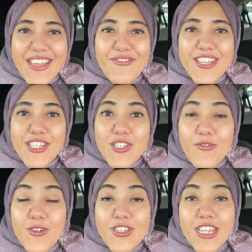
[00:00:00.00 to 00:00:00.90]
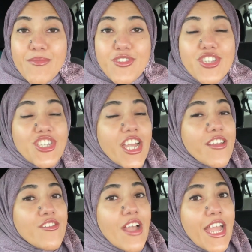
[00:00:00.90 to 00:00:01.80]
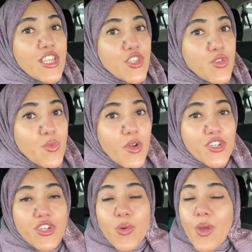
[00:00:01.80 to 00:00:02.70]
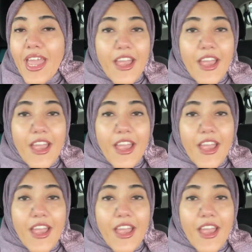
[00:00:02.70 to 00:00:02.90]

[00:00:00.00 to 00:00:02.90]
If this is your first time to the channel and you want to know